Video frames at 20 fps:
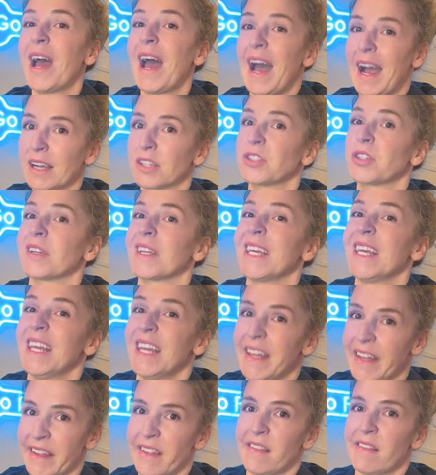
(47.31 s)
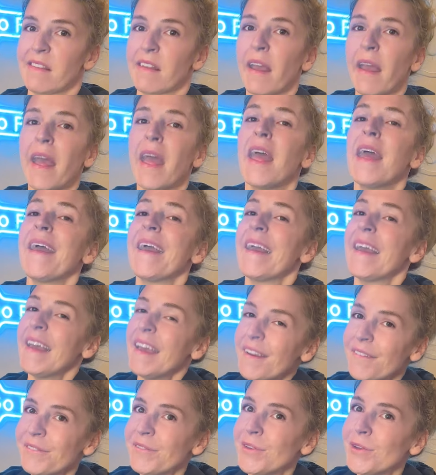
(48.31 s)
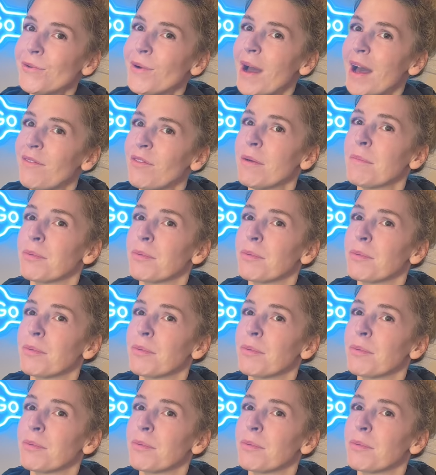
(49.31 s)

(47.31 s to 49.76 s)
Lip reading: actually is. If you have a